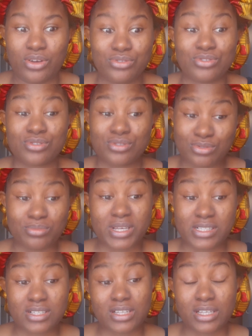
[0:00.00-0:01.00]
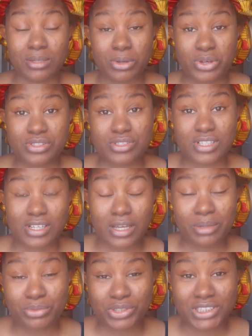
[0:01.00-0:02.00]
school, basically going to the
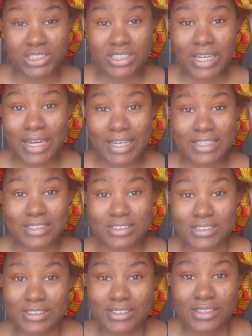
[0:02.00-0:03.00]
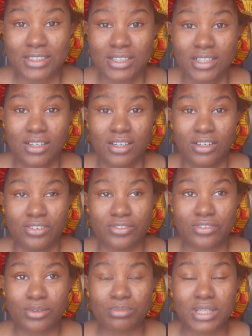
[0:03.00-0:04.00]
library, and
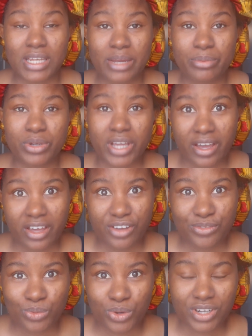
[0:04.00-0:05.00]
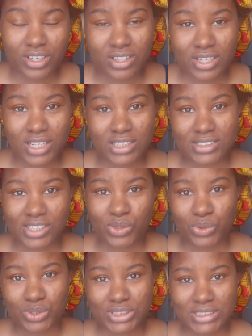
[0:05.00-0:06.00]
from the library I have work later
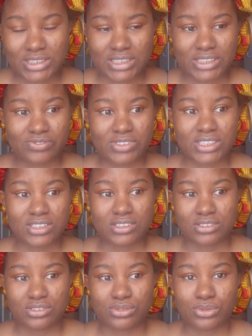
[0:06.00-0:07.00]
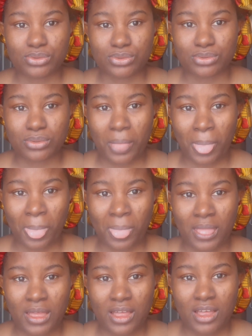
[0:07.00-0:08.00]
on in the evening. So
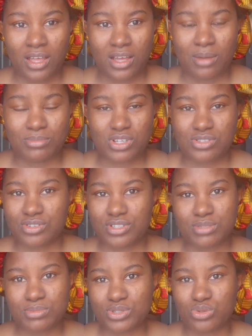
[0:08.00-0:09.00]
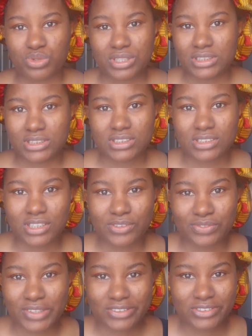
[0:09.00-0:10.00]
I'm just going to be doing a
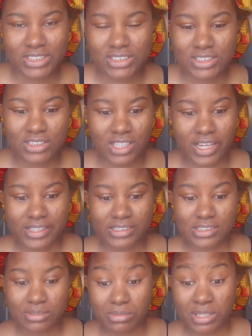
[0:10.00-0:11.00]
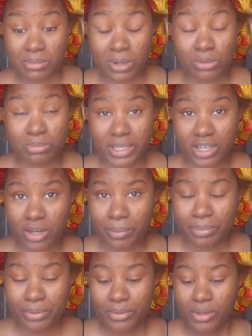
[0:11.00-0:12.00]
very light minimal
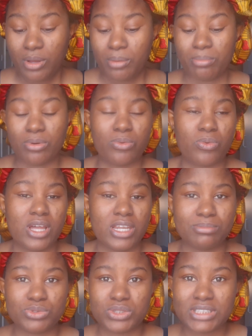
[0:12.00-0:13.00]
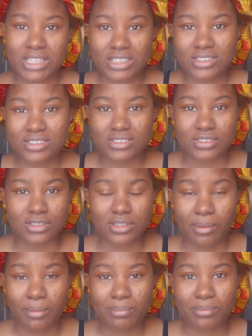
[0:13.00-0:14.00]
makeup, but while I'm doing that,
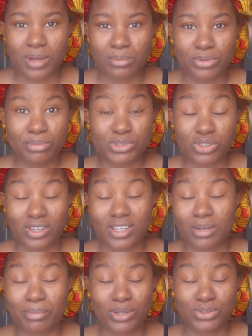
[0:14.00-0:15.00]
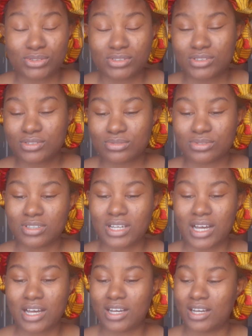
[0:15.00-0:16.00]
I'm going to be talking about
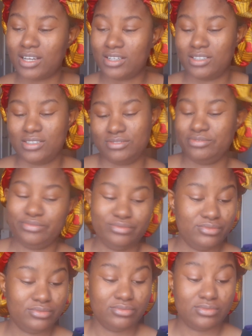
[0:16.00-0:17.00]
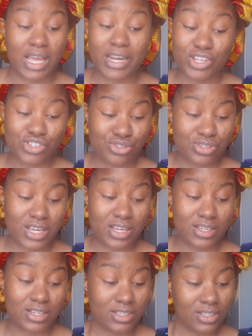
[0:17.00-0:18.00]
an issue
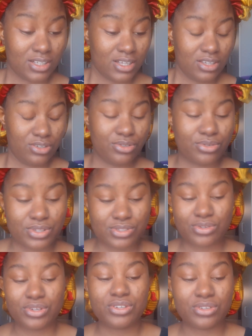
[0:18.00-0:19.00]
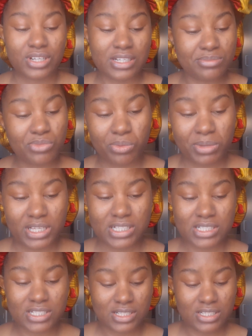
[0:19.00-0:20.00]
that is going on at the
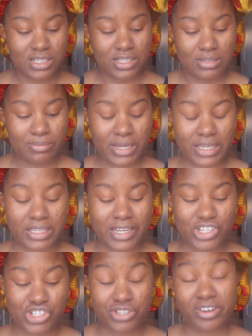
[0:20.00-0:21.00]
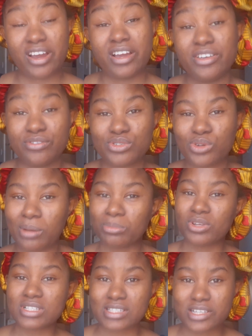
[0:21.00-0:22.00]
moment back in Nigeria. Even though I'm
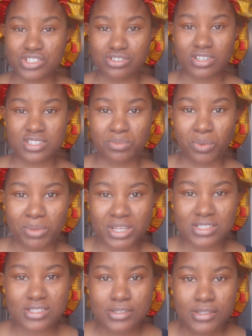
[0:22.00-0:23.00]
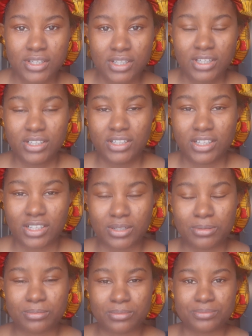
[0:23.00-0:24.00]
not in Nigeria at the moment,
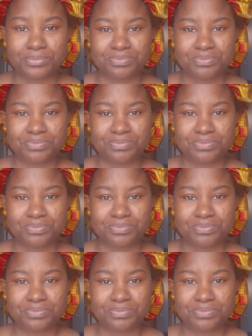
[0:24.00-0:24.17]
I